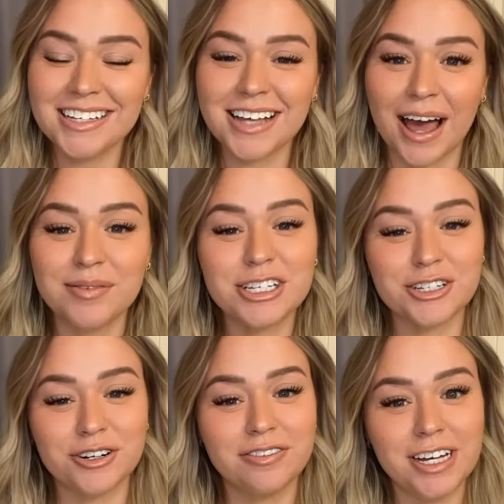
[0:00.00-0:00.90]
I'm a
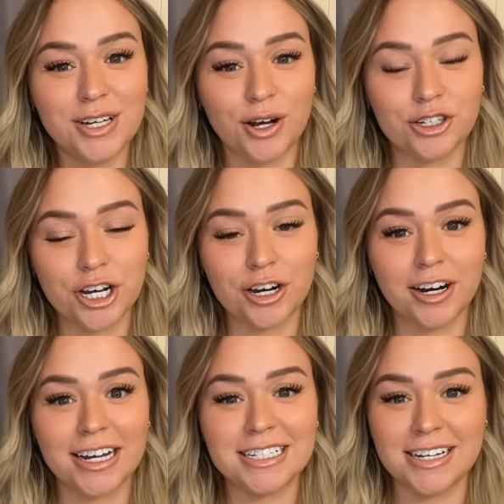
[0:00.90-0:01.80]
certified dog trainer
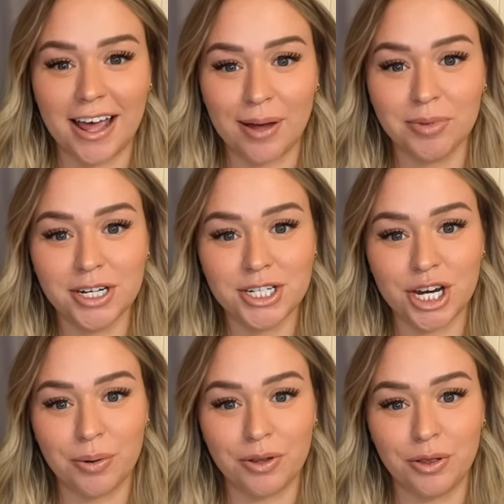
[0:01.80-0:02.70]
and today I'm going to
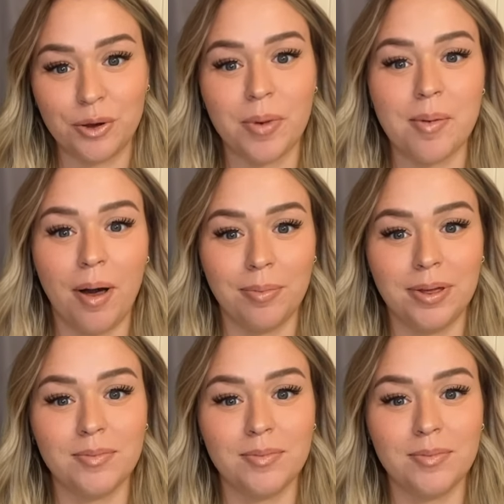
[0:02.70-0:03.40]
share with you my puppy